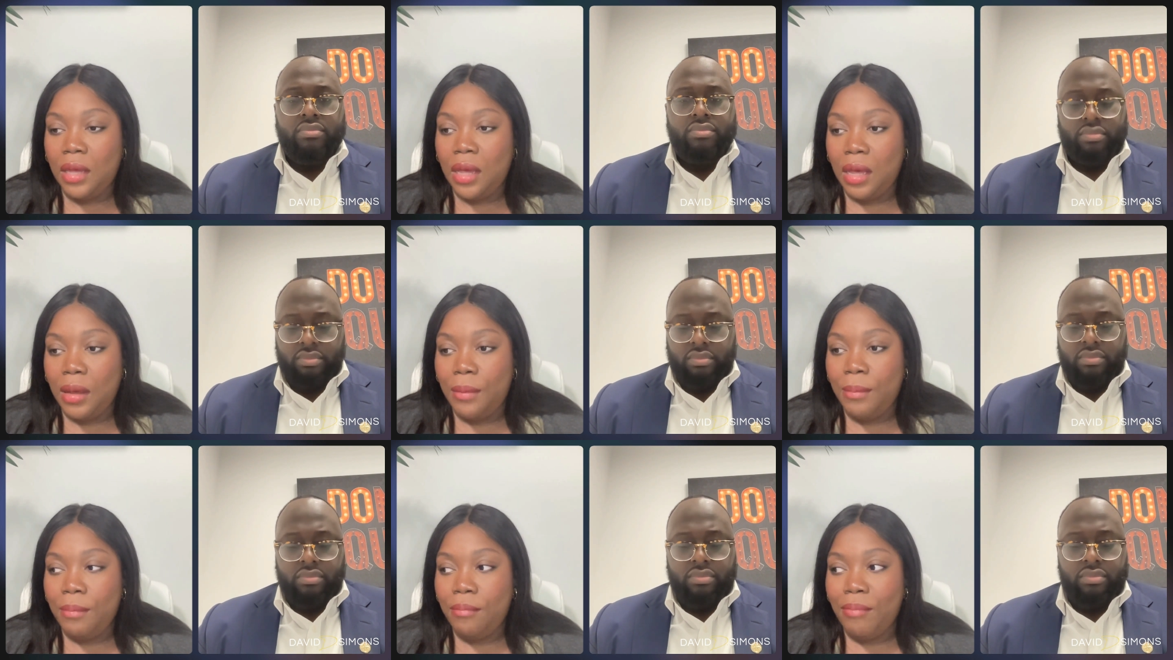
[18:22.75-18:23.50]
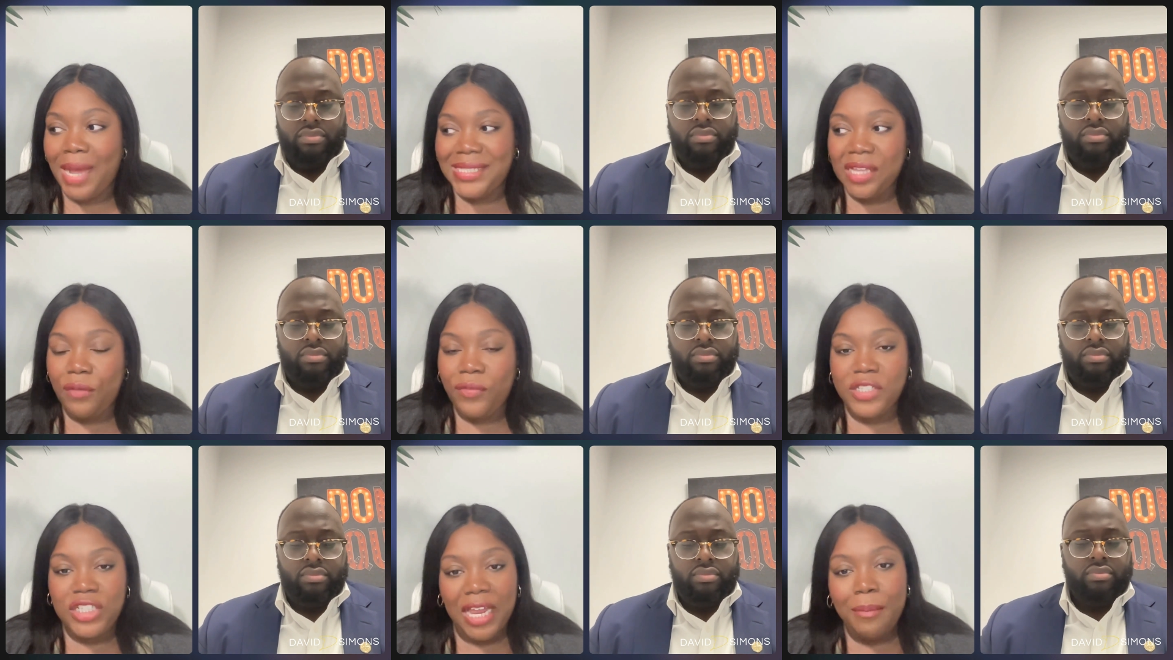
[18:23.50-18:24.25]
Speaker 1: um myself
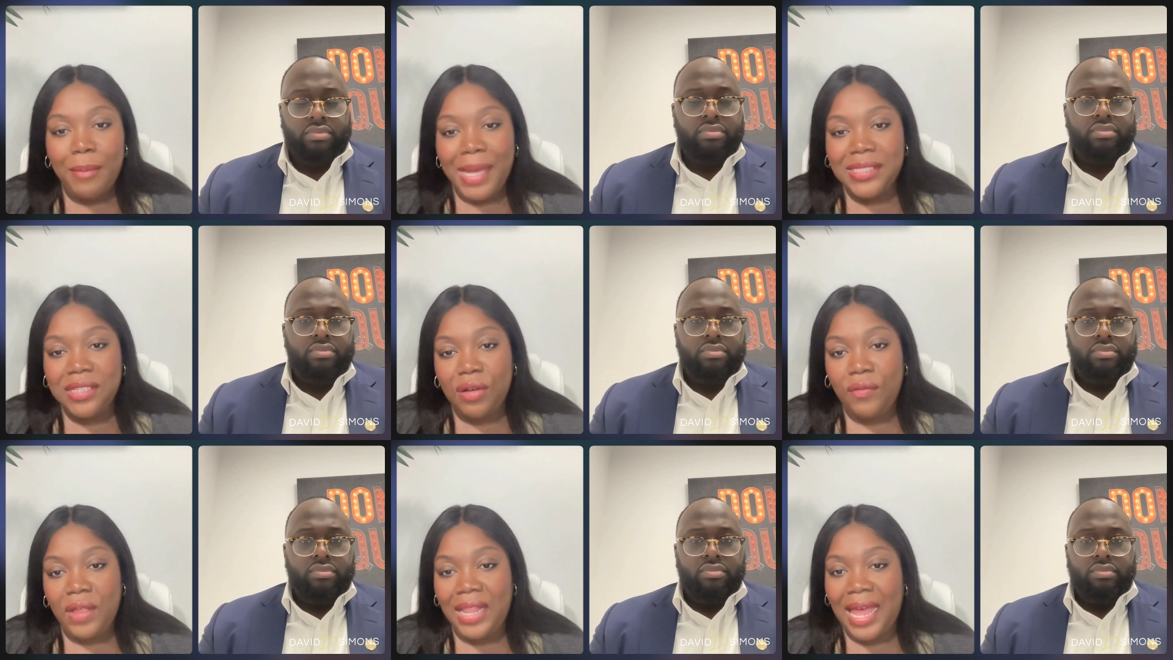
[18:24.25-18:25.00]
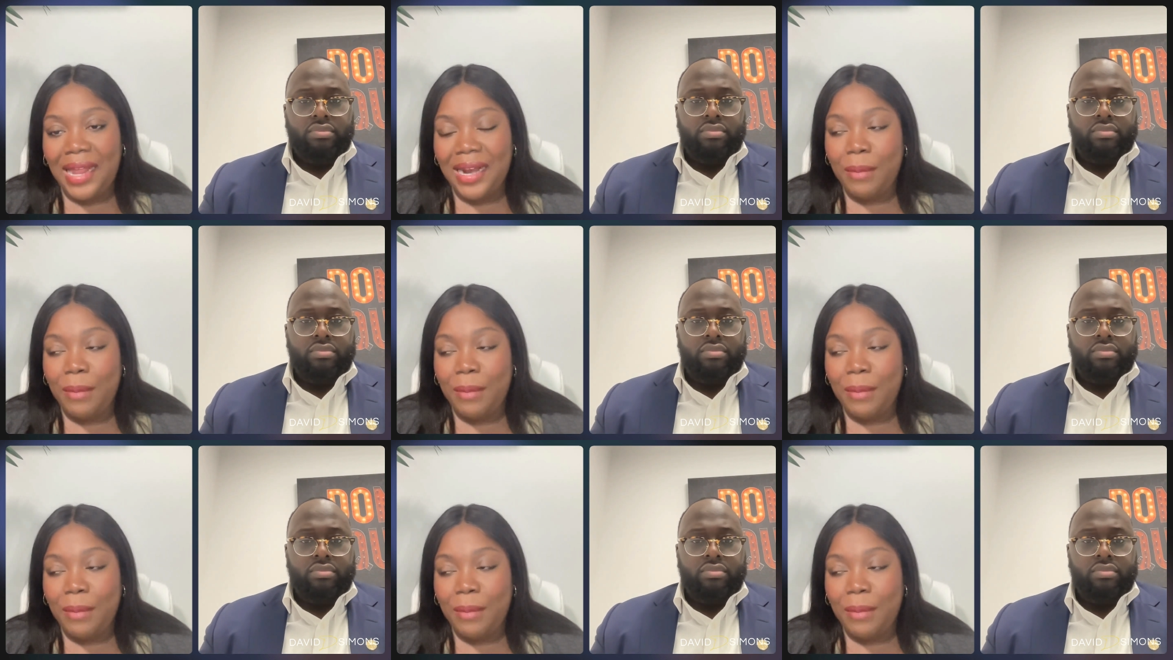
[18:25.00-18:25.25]
and check myself a lot.